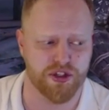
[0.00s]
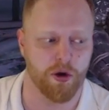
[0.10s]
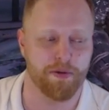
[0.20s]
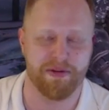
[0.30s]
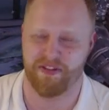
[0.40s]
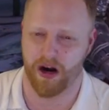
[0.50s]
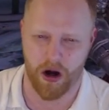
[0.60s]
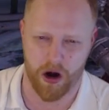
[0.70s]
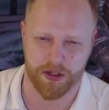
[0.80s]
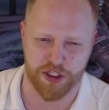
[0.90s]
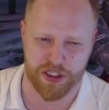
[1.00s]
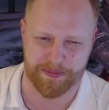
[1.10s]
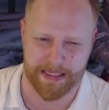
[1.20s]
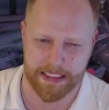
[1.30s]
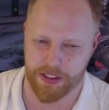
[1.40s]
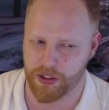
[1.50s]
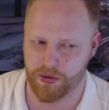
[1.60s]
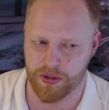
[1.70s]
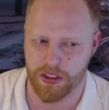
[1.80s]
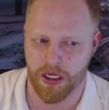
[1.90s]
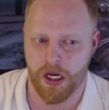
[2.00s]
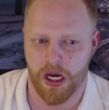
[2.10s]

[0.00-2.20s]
so it would be very hard to speed tune,